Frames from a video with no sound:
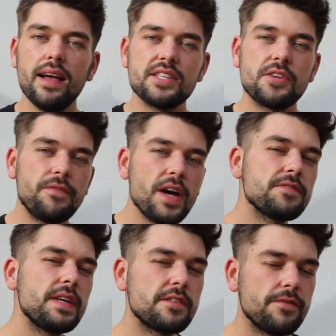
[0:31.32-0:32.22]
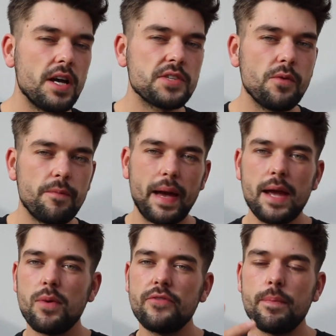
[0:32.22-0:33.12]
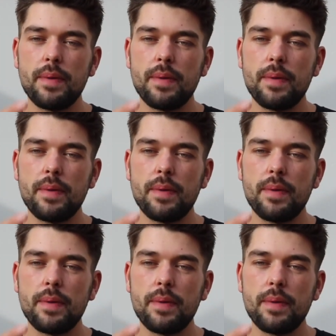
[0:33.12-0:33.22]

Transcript: So first things first with Bape, whether you're